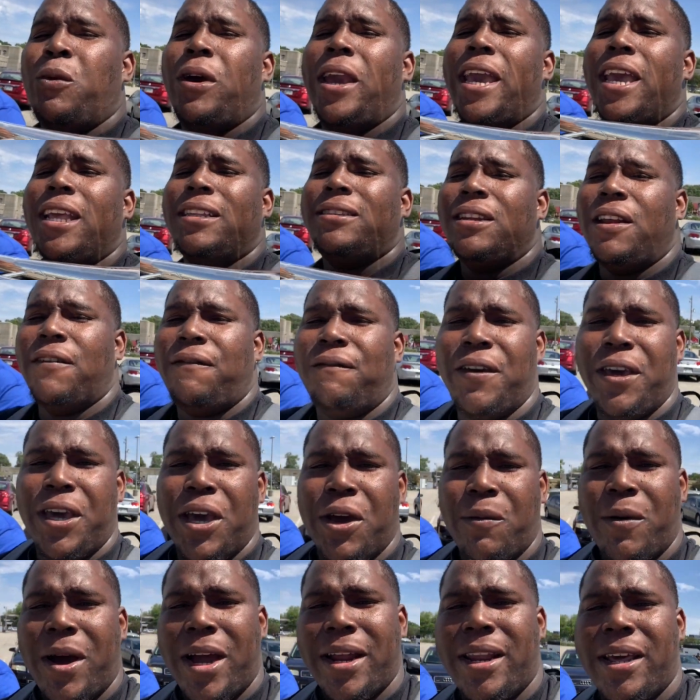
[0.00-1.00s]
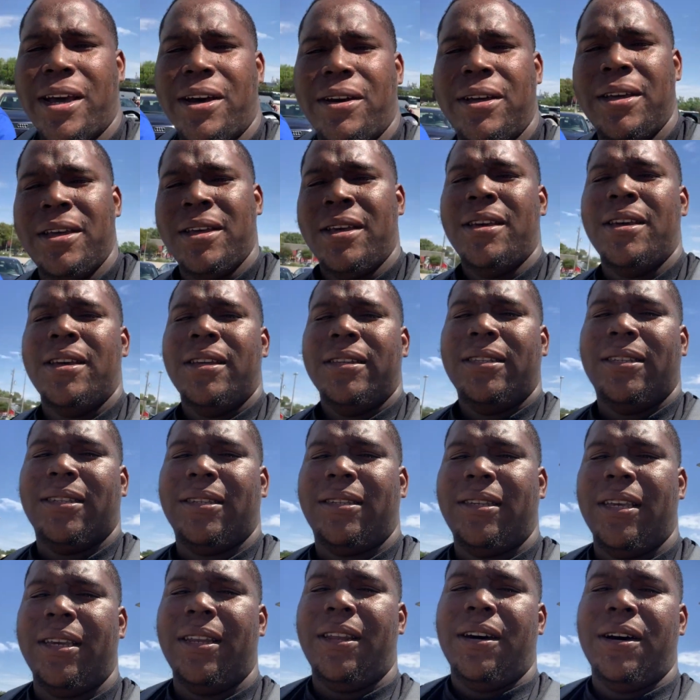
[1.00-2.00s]
headed to the field right now to
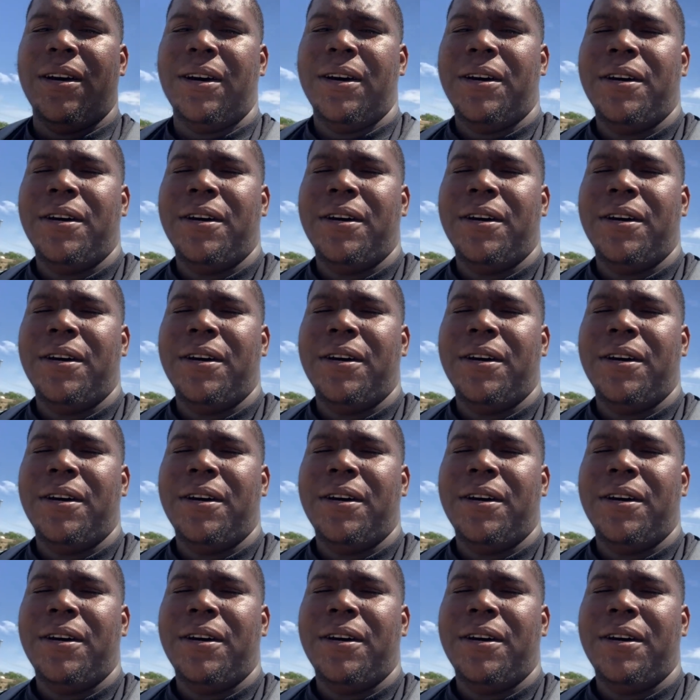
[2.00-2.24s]
see the